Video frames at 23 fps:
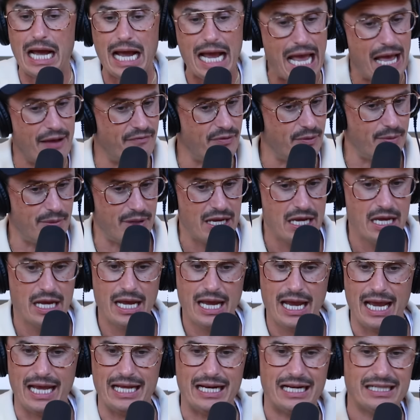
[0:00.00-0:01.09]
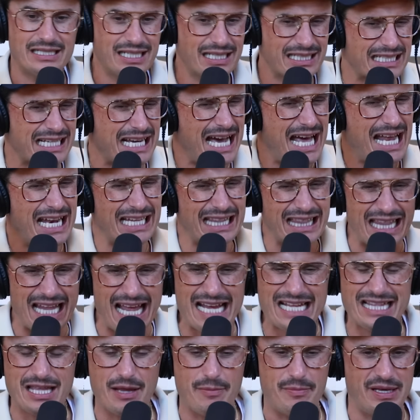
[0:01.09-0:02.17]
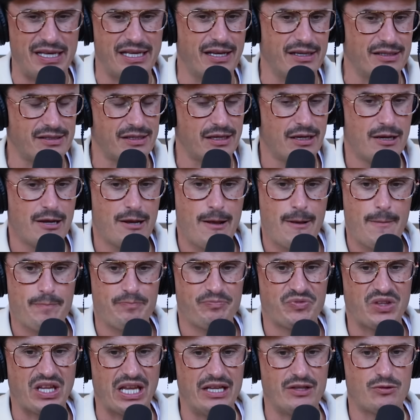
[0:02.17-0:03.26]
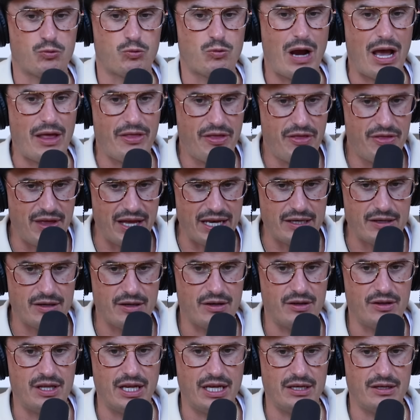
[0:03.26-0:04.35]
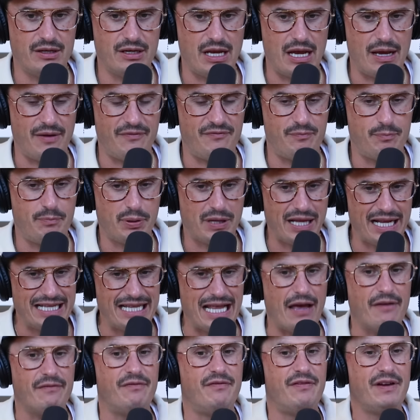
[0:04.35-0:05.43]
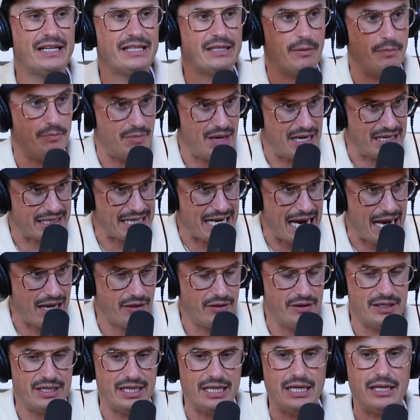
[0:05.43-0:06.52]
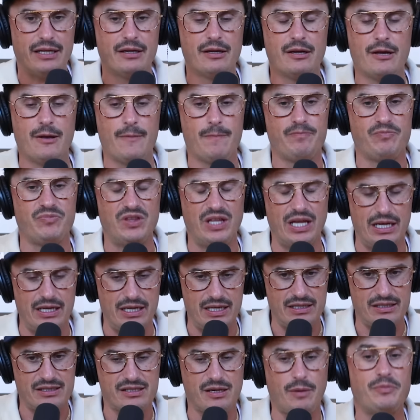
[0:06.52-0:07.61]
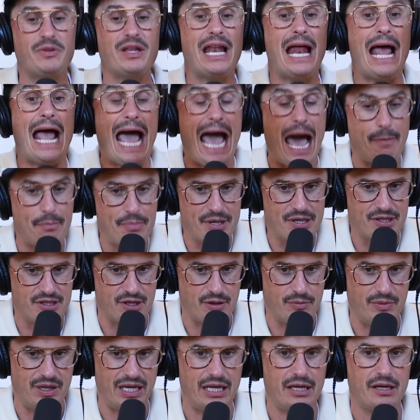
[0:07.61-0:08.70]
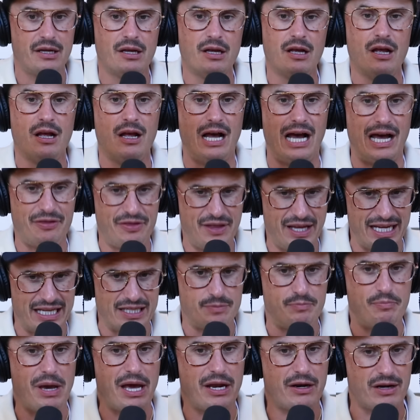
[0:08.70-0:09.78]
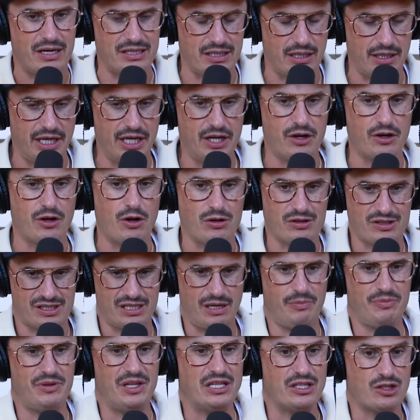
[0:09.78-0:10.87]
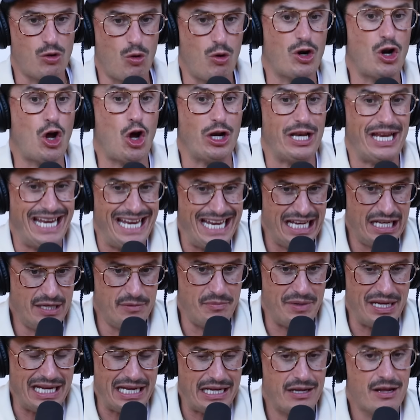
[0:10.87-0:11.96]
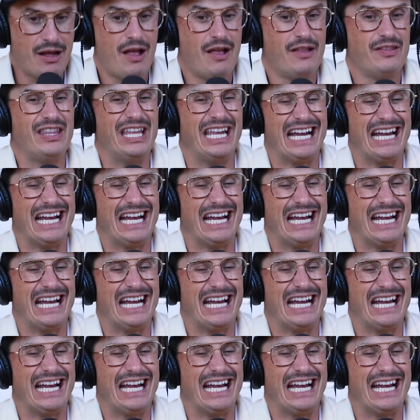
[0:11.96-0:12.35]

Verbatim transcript: I haven't, and I just kind of like that because it's rather than than playing that victim mentality that something happened to me i think it's better as a leader to go something's going on in me mm.